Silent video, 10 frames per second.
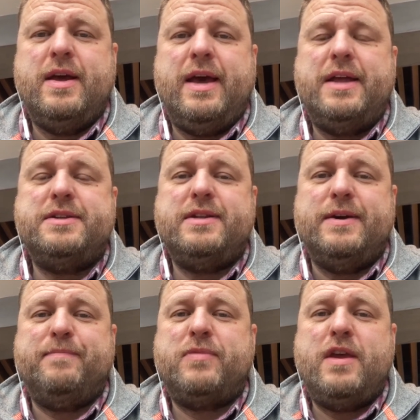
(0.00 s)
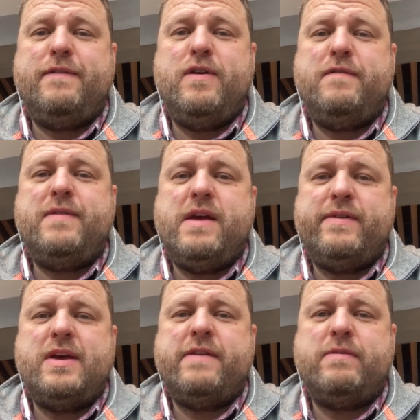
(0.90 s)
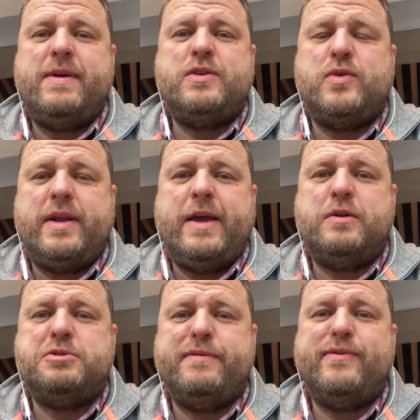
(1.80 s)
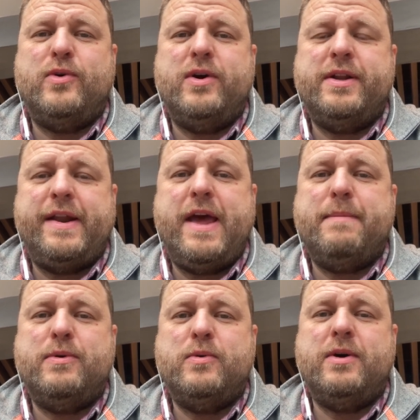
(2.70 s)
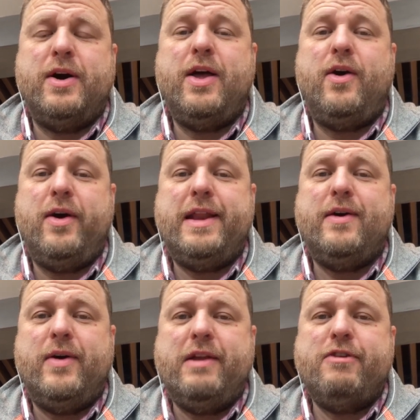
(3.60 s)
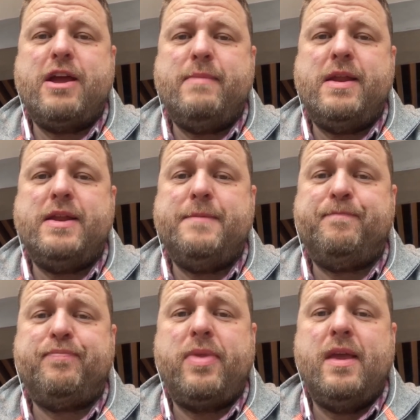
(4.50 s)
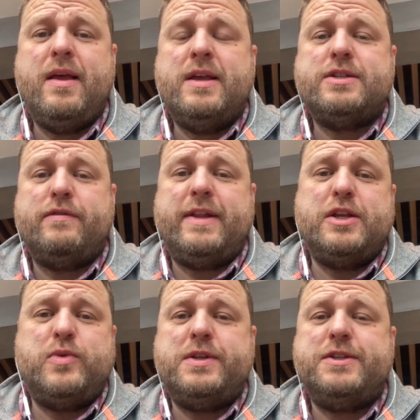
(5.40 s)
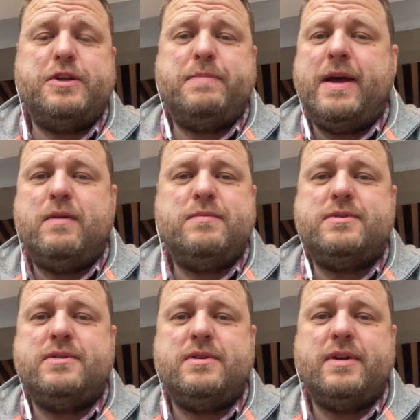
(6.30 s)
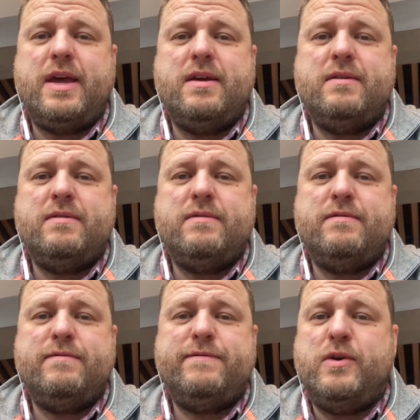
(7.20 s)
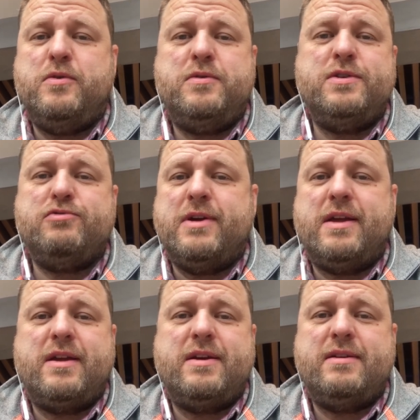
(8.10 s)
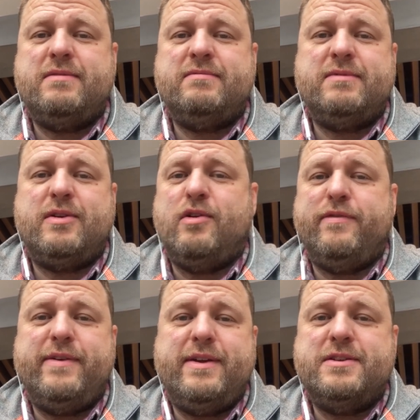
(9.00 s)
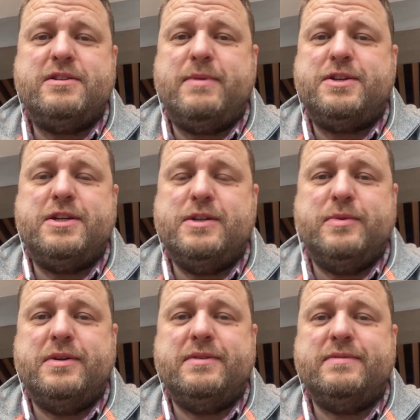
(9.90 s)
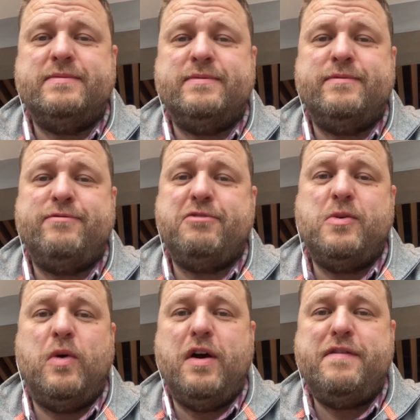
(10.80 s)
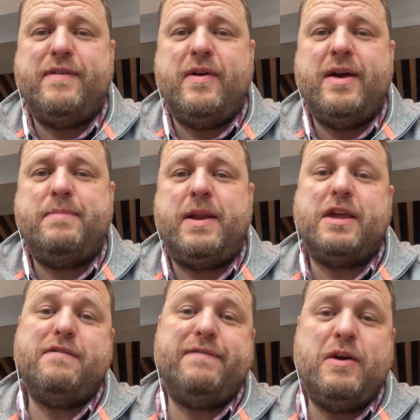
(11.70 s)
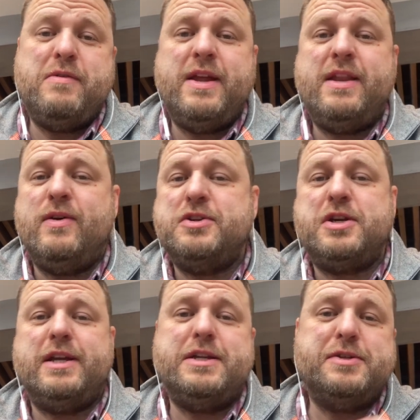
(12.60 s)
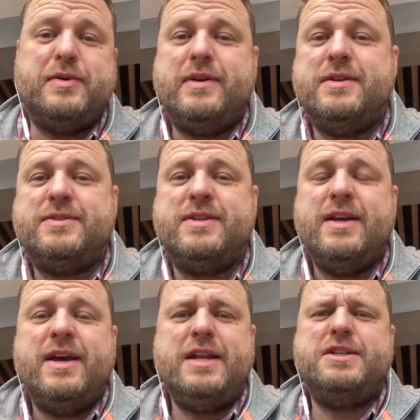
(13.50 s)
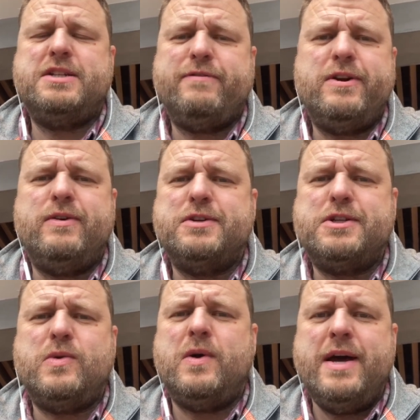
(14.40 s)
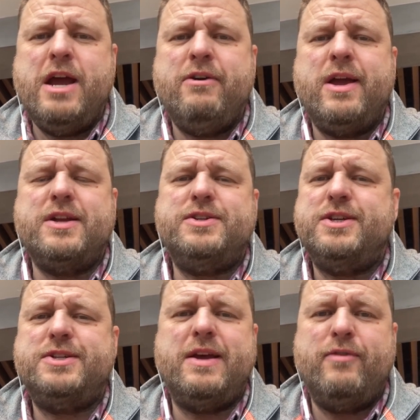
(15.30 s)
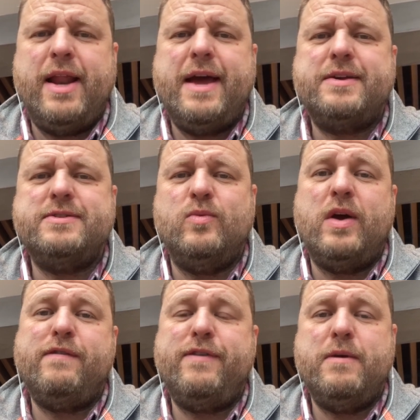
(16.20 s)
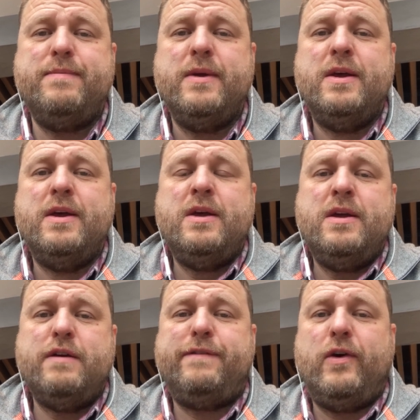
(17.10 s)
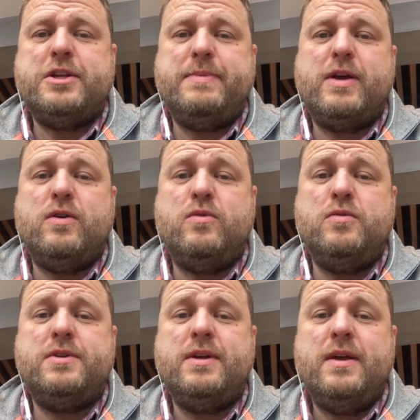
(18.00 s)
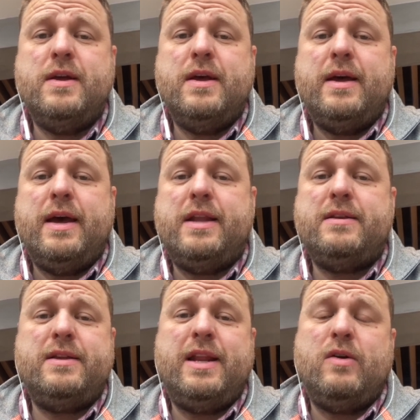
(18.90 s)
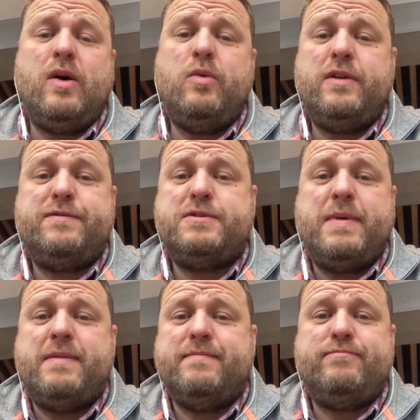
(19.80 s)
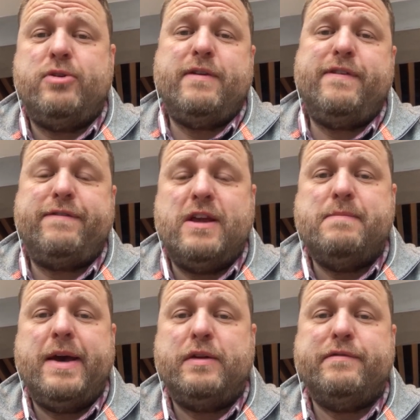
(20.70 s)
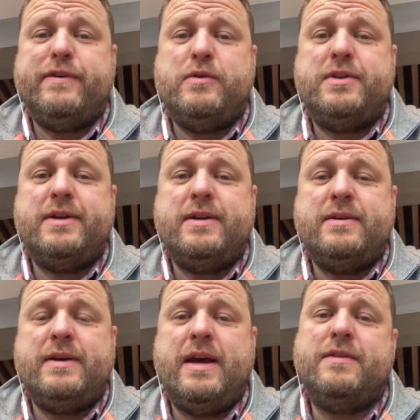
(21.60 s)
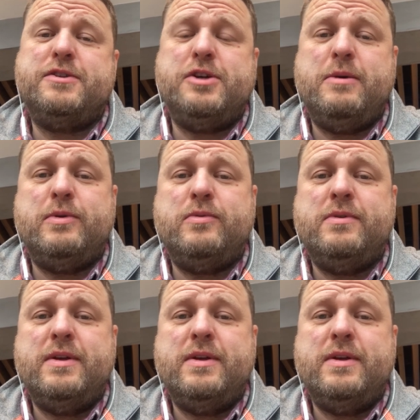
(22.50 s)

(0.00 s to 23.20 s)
And look, if you've never ever been to a lounge before at an airport, I highly recommend it. So for that £22 I get food, drink and coffees, as much as you want. Free Wi-Fi, plug your phone in, nice clean toilets, and it's just a very nice quiet area. You can just sit and relax and wait for your flight to be called. And you know, I would have spent probably £15 on food out in the terminal